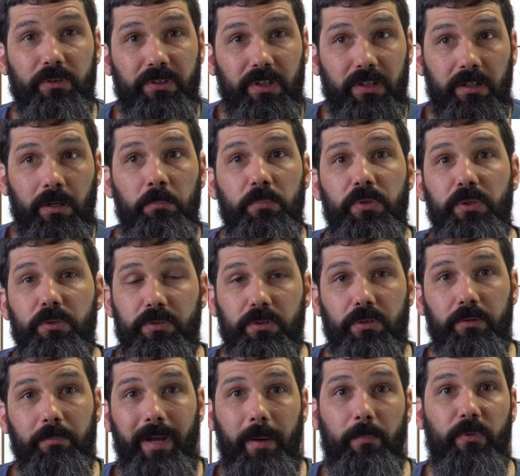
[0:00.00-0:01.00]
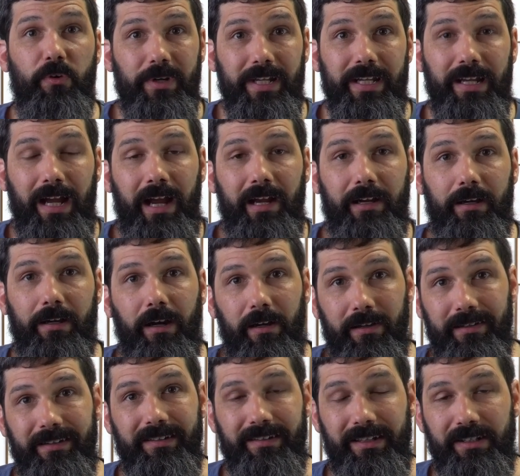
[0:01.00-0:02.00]
the computer memory ar
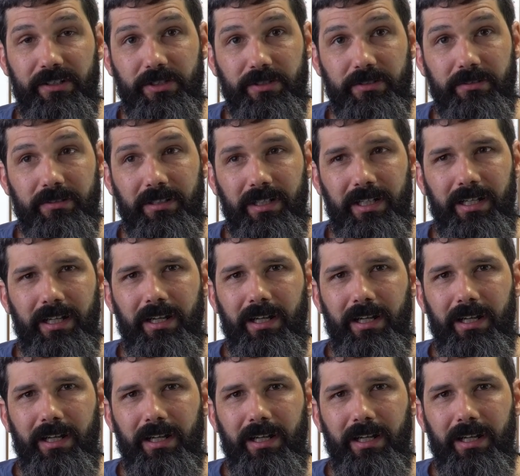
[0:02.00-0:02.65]
architecture,